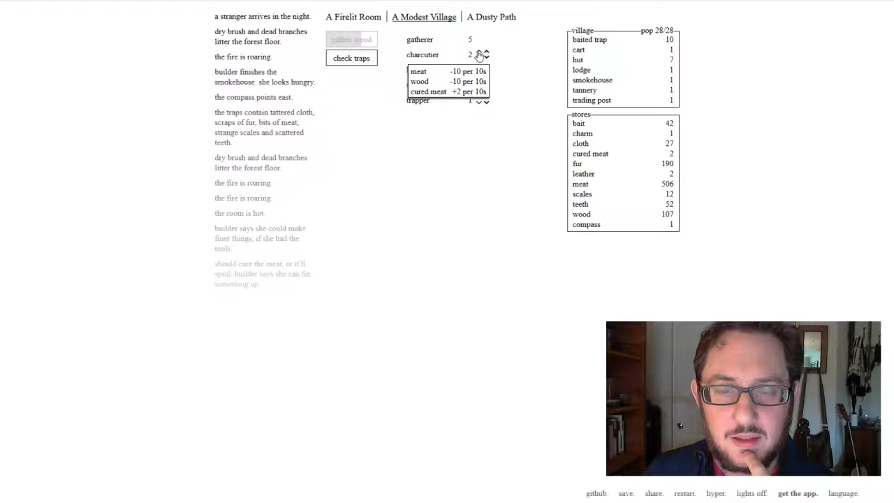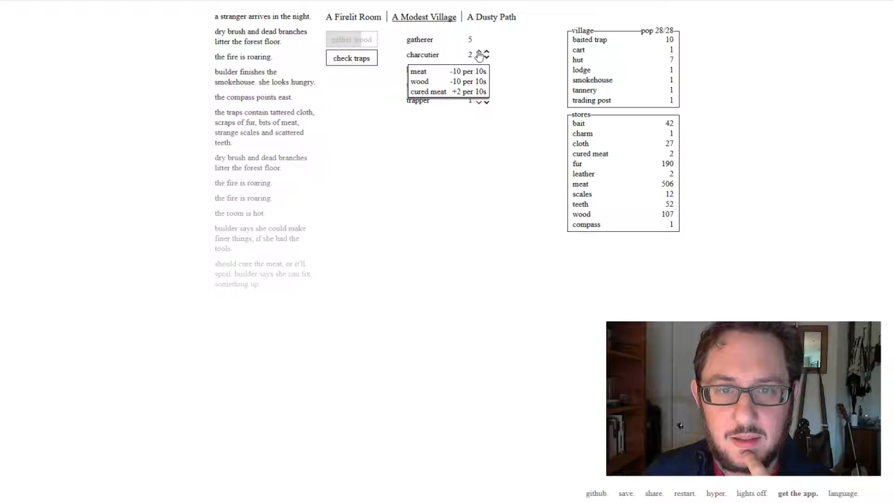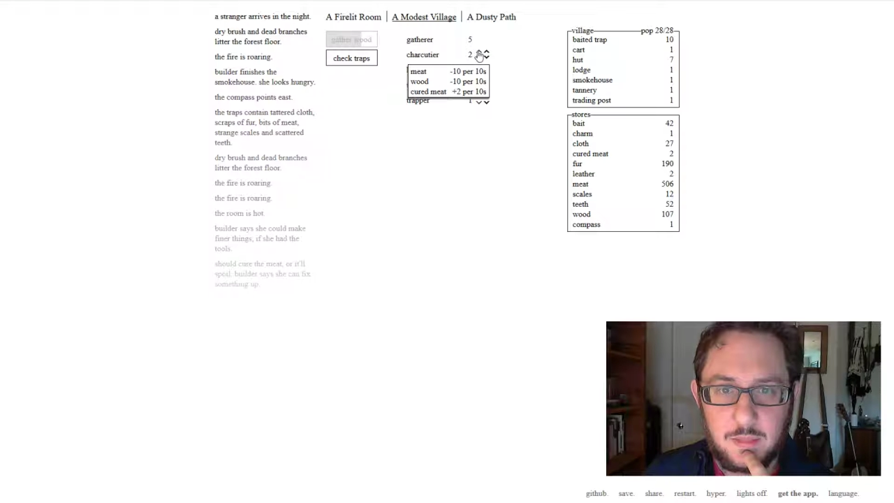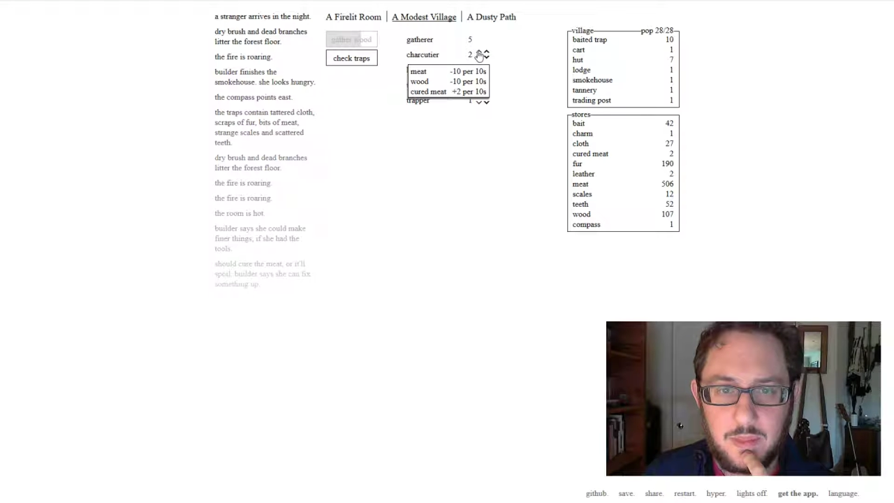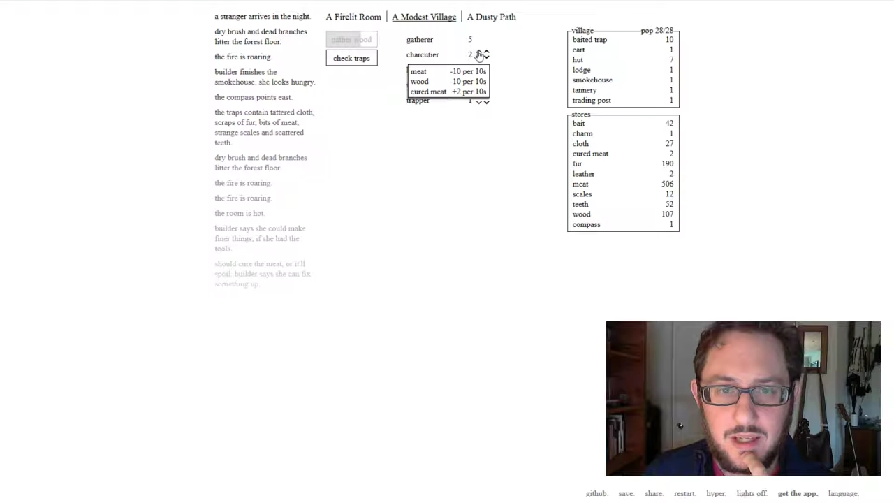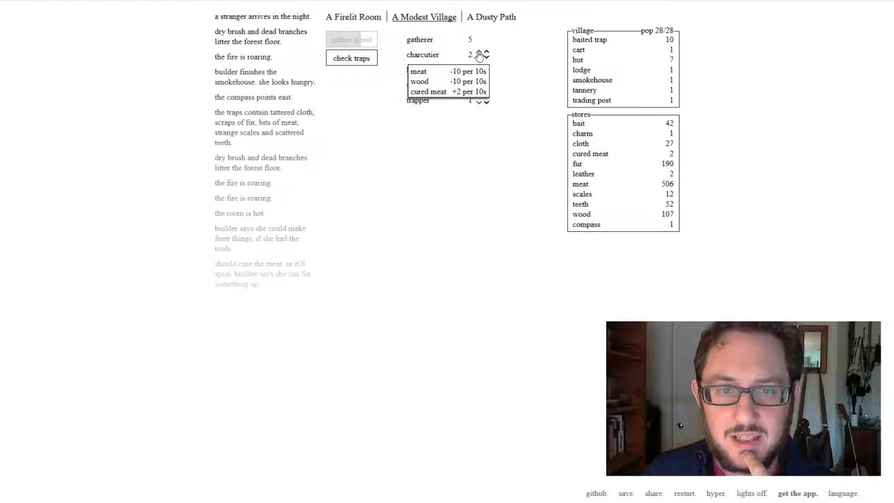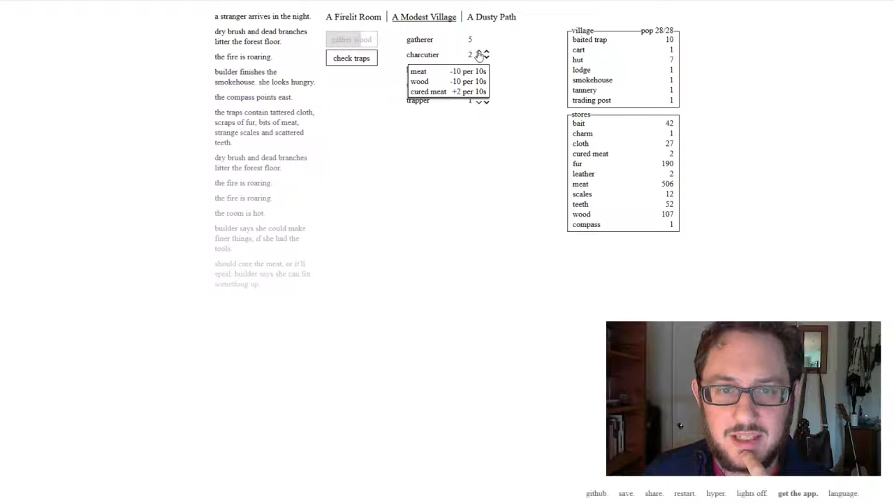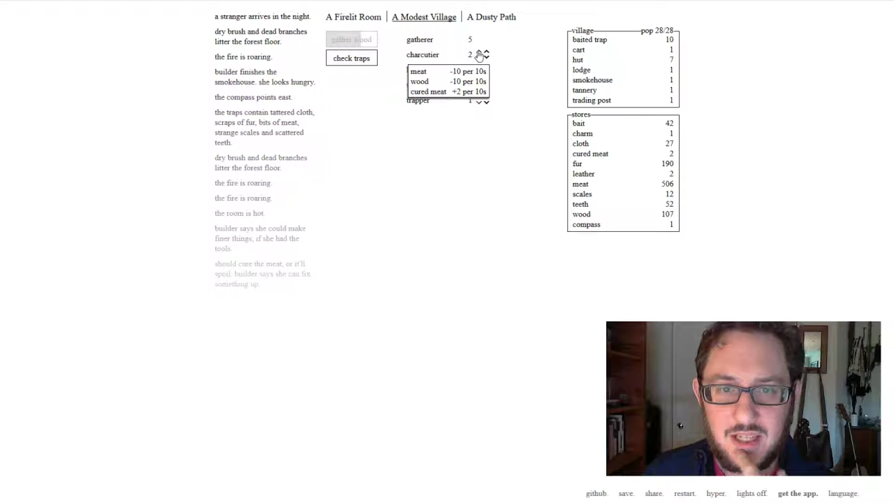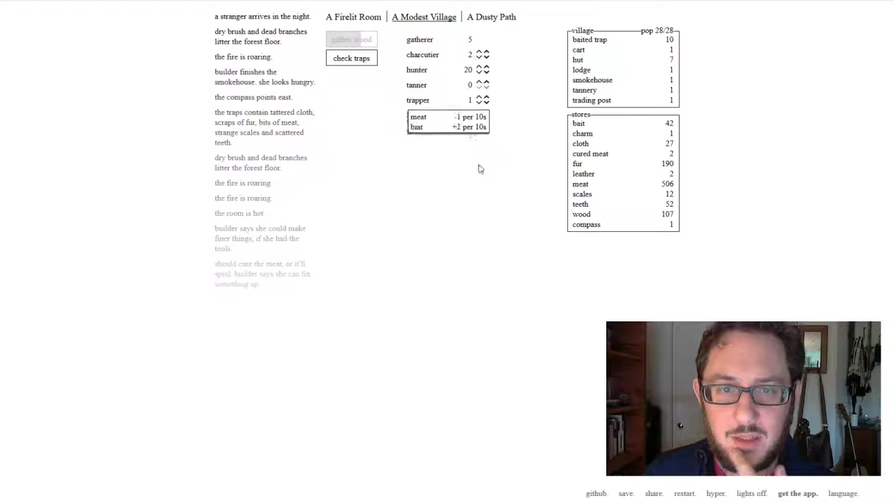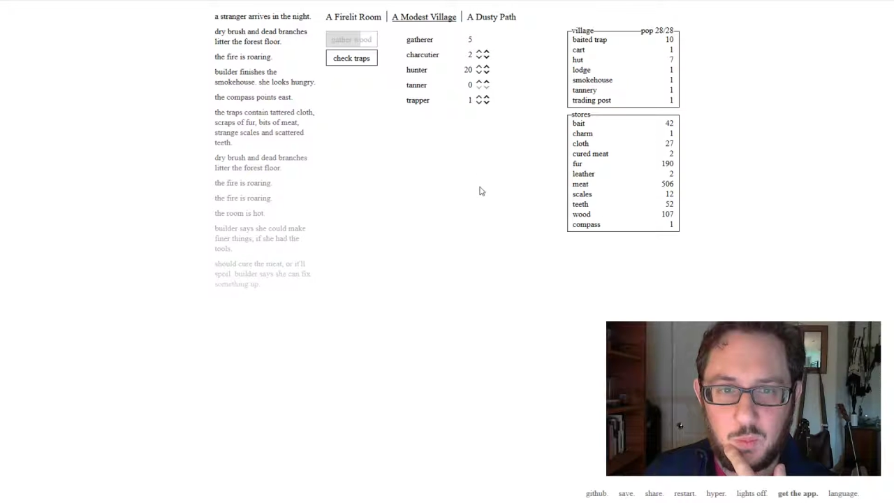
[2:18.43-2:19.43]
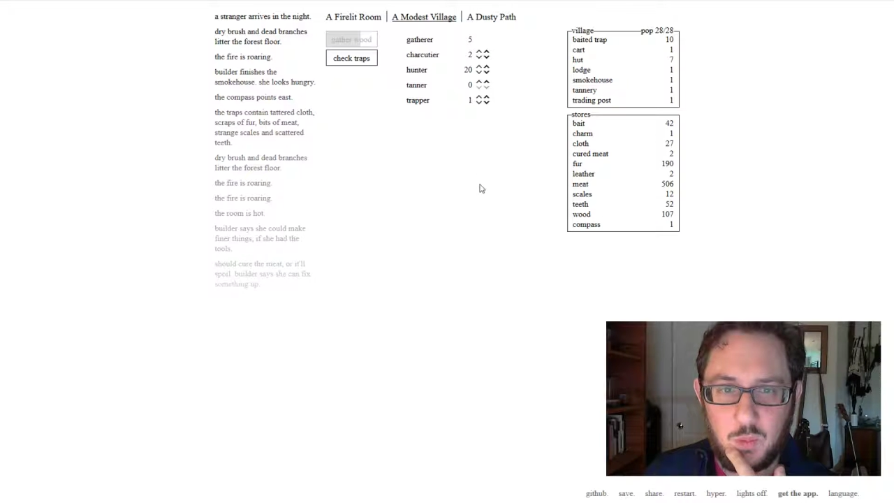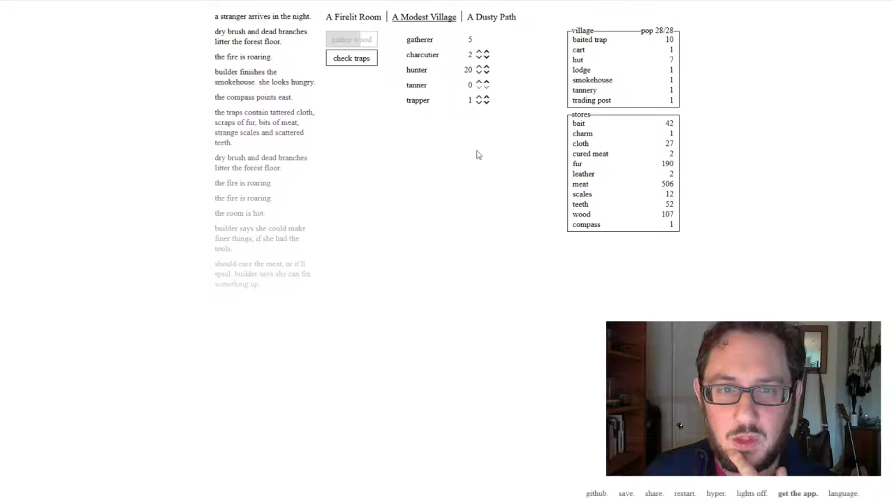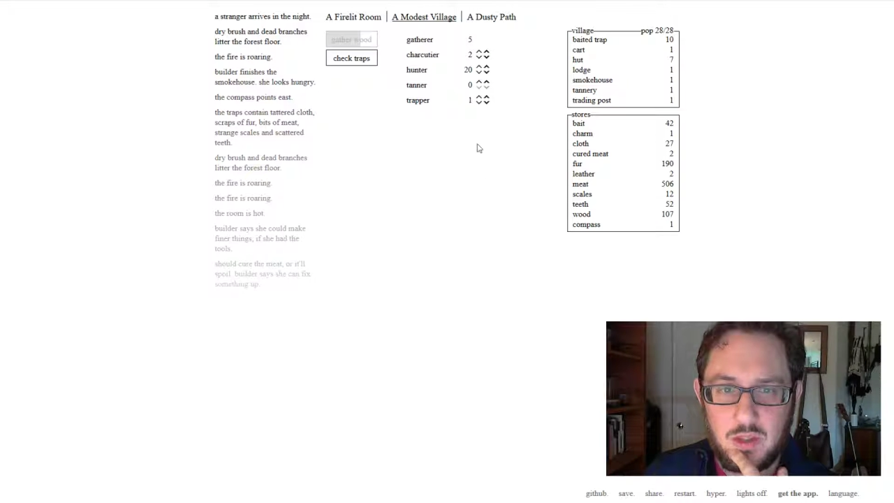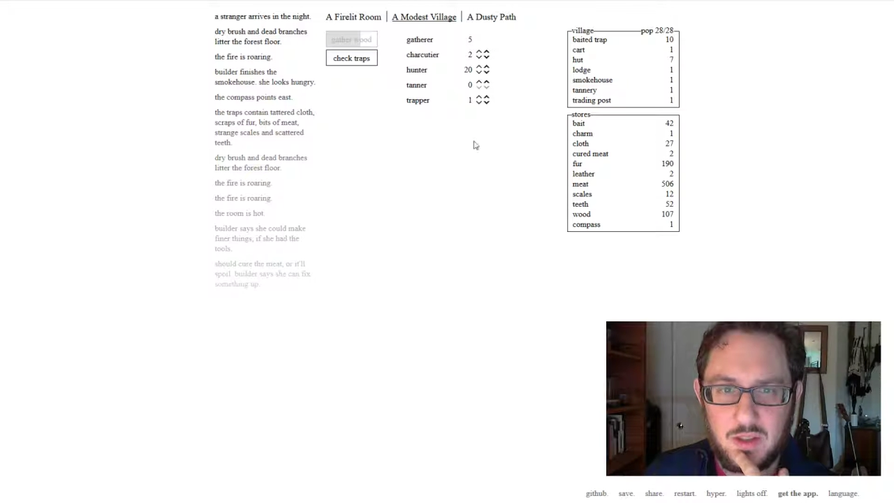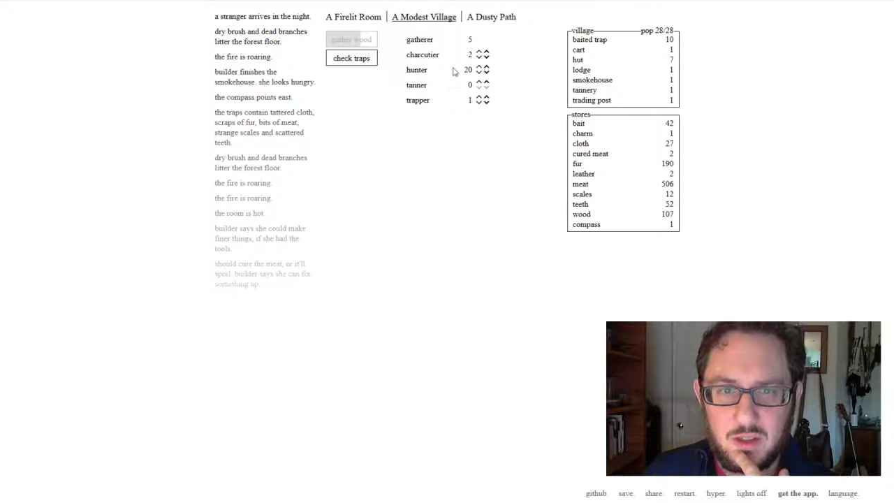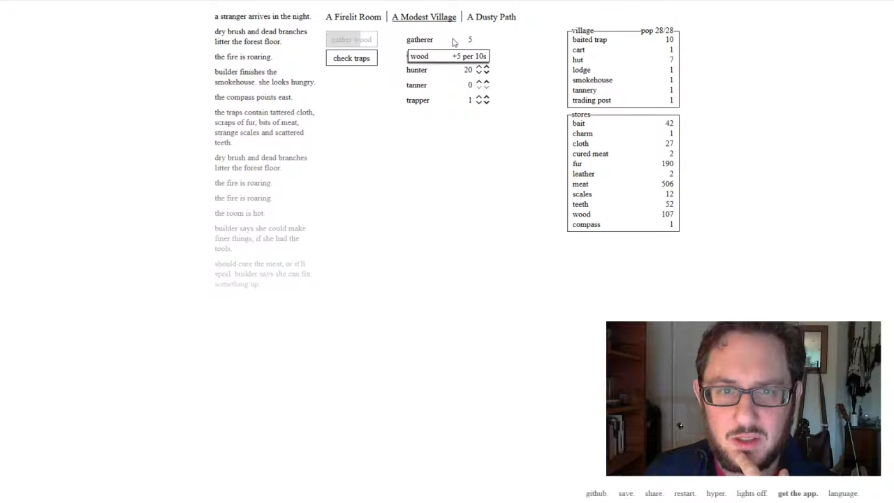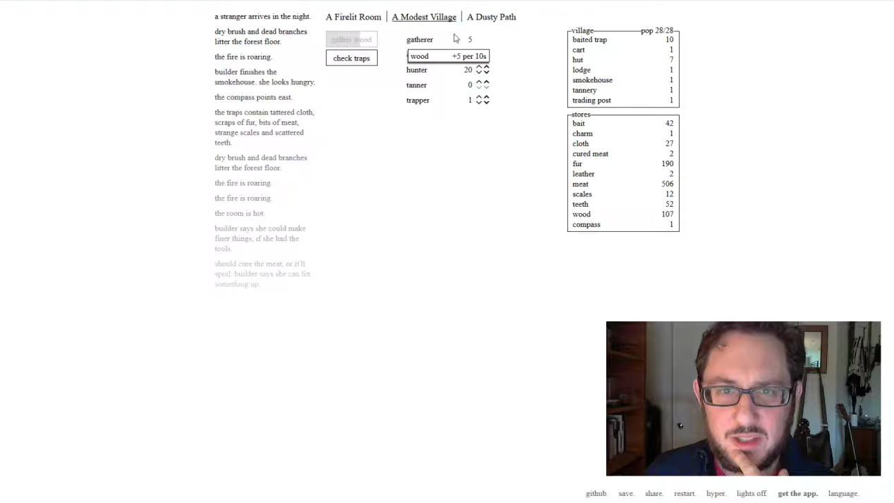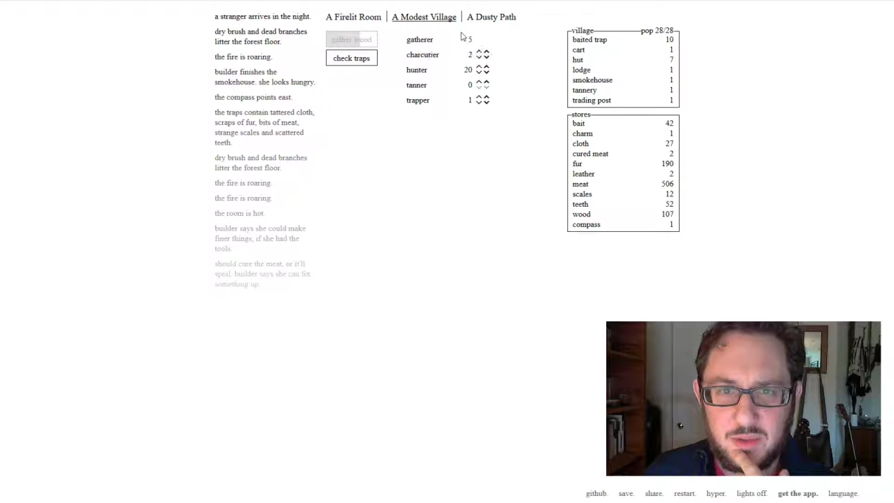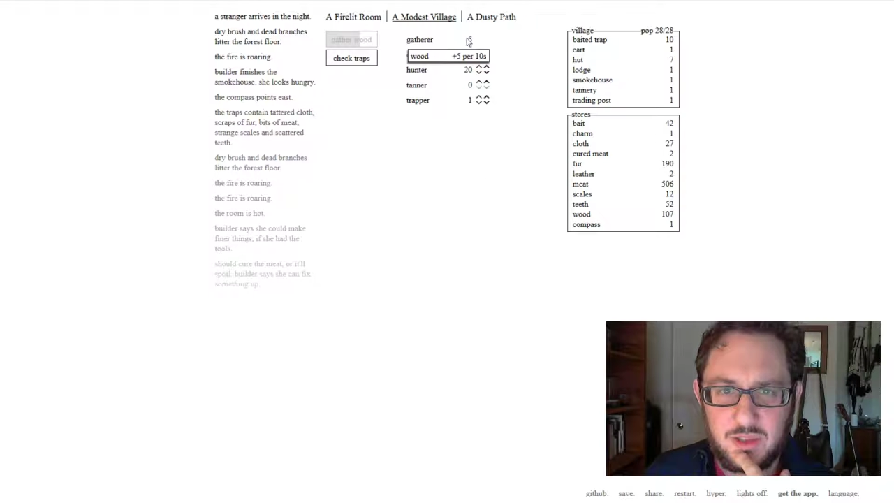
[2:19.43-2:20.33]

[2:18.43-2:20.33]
Minus 10 wood also.